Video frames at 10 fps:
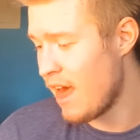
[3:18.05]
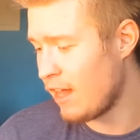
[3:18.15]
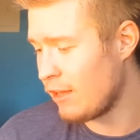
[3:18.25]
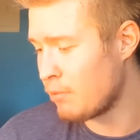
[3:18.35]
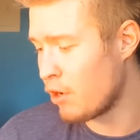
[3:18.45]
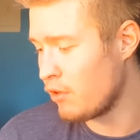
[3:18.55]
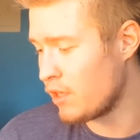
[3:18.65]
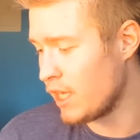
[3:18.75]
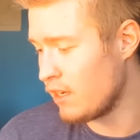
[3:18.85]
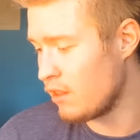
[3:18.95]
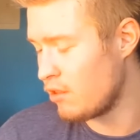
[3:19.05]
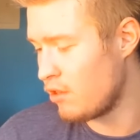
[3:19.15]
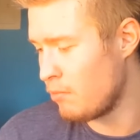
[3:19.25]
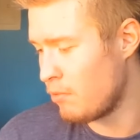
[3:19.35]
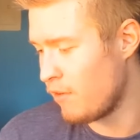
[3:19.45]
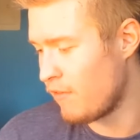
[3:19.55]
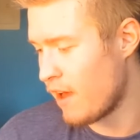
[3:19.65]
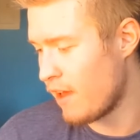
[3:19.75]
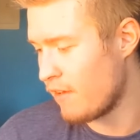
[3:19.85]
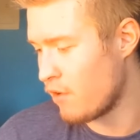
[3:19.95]
L-proline,
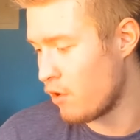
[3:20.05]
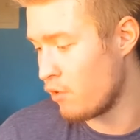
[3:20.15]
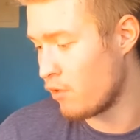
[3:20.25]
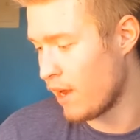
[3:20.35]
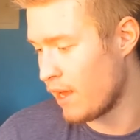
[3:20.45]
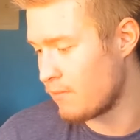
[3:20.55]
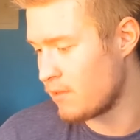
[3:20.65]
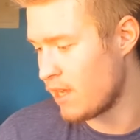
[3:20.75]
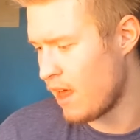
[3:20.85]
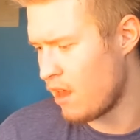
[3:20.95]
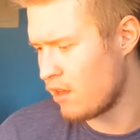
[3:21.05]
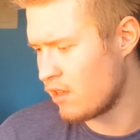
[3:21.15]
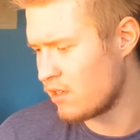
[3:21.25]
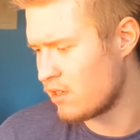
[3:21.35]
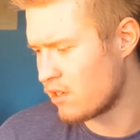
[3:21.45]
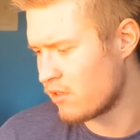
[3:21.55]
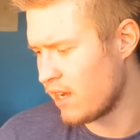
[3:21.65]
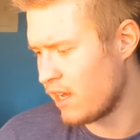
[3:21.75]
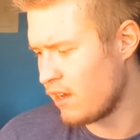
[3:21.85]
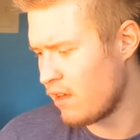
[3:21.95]
2.50 grams.
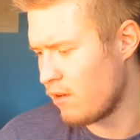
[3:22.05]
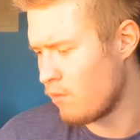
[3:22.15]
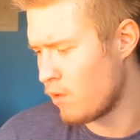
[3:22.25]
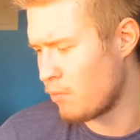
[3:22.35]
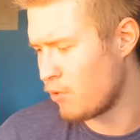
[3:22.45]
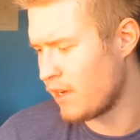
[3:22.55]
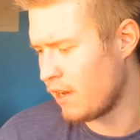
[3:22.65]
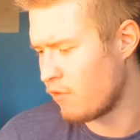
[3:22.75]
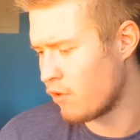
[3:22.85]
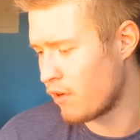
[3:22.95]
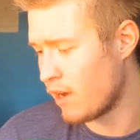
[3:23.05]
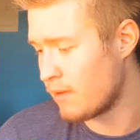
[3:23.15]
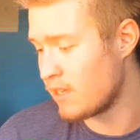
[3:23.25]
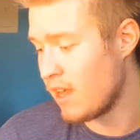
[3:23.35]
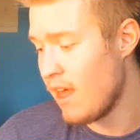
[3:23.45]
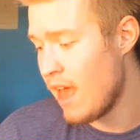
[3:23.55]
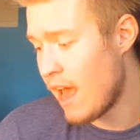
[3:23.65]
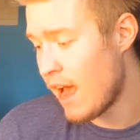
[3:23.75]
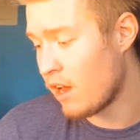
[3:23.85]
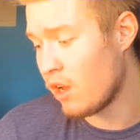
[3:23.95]
L-serine, 1.84 grams.
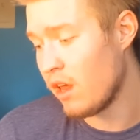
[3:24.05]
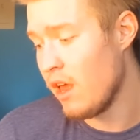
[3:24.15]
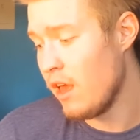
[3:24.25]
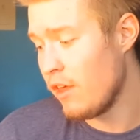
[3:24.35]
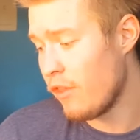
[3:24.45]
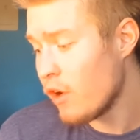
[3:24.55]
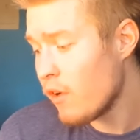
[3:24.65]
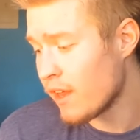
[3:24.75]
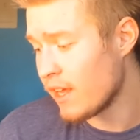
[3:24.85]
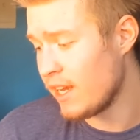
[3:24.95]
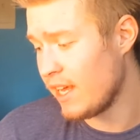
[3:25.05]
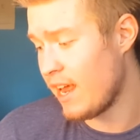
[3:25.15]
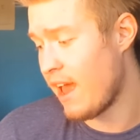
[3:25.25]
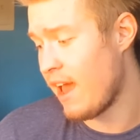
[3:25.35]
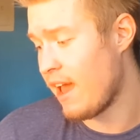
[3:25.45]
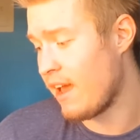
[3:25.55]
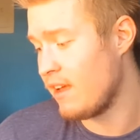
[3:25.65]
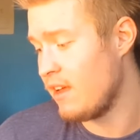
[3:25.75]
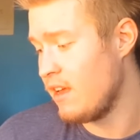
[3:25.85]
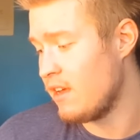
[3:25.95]
l threonine
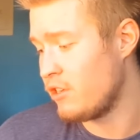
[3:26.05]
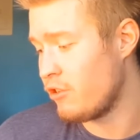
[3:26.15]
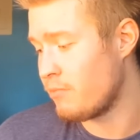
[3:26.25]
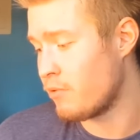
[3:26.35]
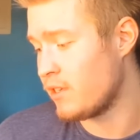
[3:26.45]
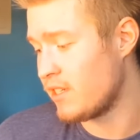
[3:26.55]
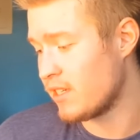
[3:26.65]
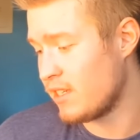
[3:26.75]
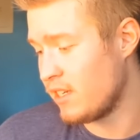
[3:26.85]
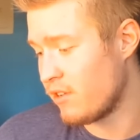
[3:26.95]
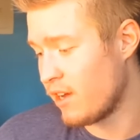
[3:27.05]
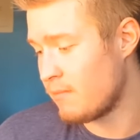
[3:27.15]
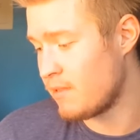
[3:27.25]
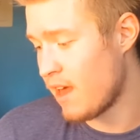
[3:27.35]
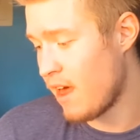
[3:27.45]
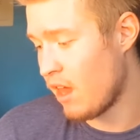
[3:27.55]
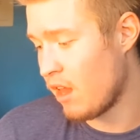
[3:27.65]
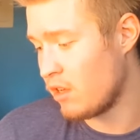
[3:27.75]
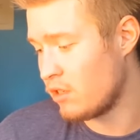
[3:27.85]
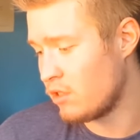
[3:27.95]
EAA, 2.16 grams,
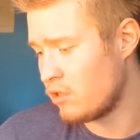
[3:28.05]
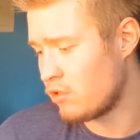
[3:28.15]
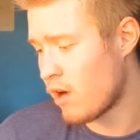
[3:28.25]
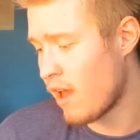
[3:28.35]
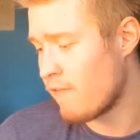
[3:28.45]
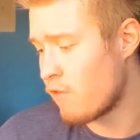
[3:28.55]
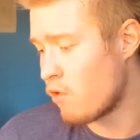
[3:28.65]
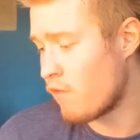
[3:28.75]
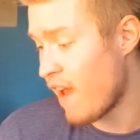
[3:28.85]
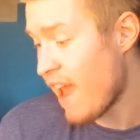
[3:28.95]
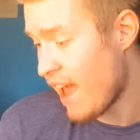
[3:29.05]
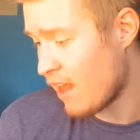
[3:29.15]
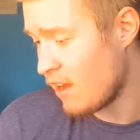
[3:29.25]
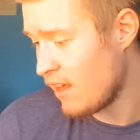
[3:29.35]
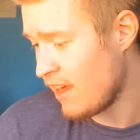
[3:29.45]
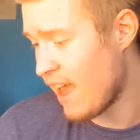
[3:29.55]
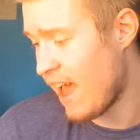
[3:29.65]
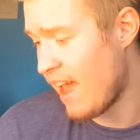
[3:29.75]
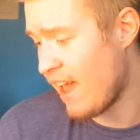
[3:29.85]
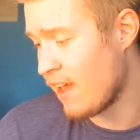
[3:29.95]
L trifofan
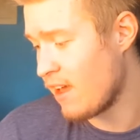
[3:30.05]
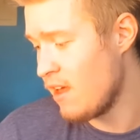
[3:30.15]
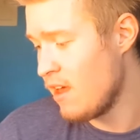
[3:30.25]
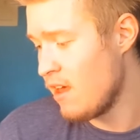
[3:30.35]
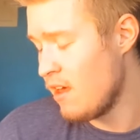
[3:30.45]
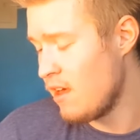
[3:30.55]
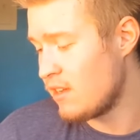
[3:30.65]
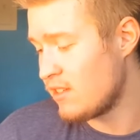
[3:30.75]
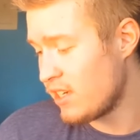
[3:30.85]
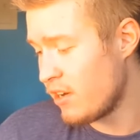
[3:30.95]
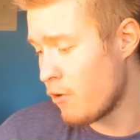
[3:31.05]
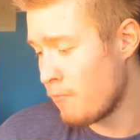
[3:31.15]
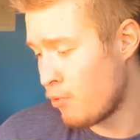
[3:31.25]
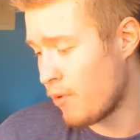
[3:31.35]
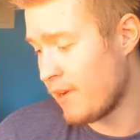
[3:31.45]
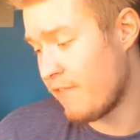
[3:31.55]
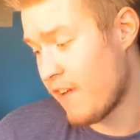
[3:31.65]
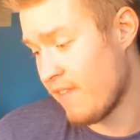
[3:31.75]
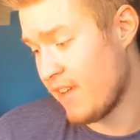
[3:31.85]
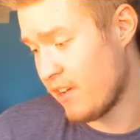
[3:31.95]
EAA
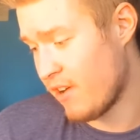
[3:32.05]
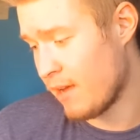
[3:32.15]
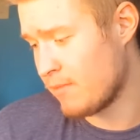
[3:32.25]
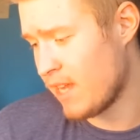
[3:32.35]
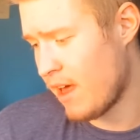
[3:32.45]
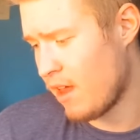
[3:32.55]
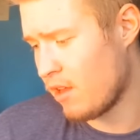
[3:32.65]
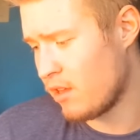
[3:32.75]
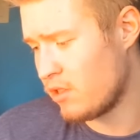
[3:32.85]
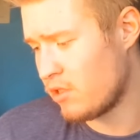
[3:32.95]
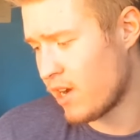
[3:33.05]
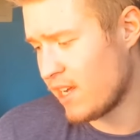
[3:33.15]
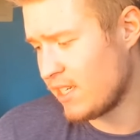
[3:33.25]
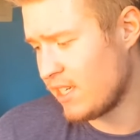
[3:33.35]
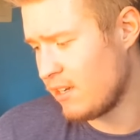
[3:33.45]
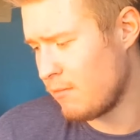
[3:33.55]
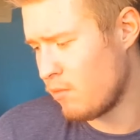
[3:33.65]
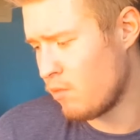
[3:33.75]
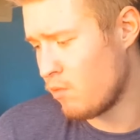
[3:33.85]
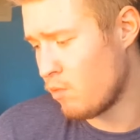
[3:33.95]
0.58 grams, L tricine
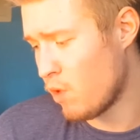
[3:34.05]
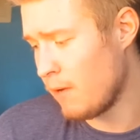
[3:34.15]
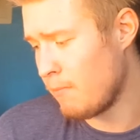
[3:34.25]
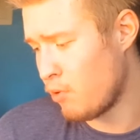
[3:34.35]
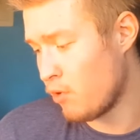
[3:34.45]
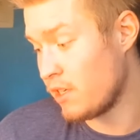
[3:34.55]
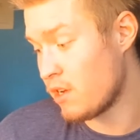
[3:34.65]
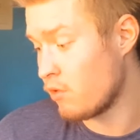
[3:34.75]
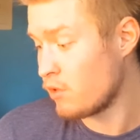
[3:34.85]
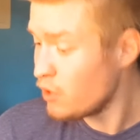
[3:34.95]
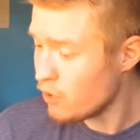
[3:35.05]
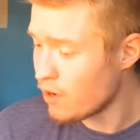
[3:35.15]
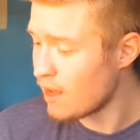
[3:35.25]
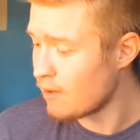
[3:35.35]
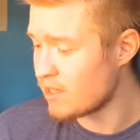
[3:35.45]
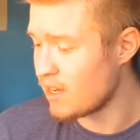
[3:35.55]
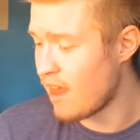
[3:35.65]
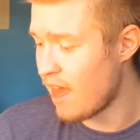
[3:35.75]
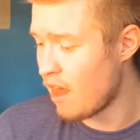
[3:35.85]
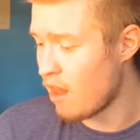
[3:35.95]
1.02 grams,
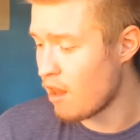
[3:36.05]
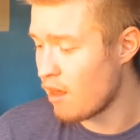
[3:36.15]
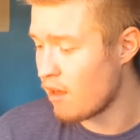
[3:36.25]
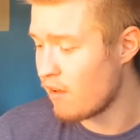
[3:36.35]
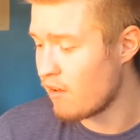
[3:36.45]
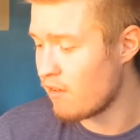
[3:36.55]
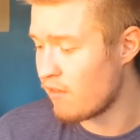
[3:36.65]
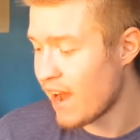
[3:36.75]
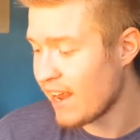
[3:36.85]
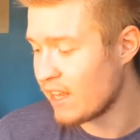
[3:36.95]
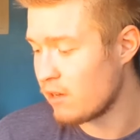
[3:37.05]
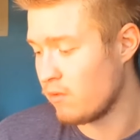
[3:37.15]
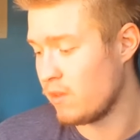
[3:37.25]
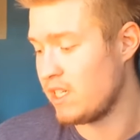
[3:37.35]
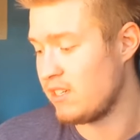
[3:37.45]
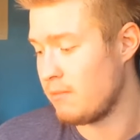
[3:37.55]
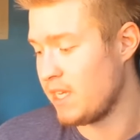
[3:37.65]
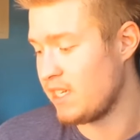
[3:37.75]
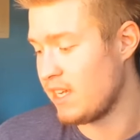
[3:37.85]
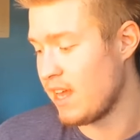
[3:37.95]
and L viline, which is a
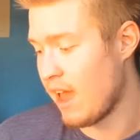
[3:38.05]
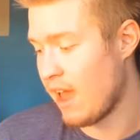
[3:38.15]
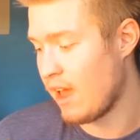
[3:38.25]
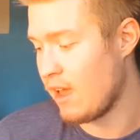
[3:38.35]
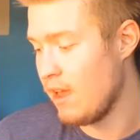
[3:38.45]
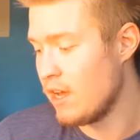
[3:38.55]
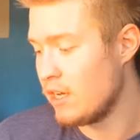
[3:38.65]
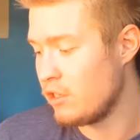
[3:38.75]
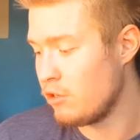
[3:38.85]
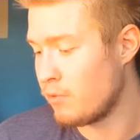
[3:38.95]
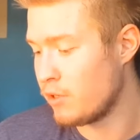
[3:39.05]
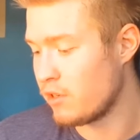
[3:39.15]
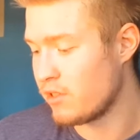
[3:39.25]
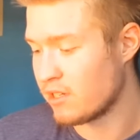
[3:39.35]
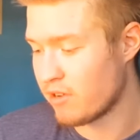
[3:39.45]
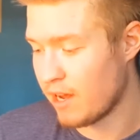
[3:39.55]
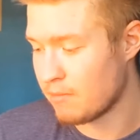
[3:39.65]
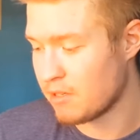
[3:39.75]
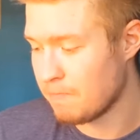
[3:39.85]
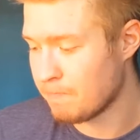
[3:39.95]
BCAA, 2.06 grams.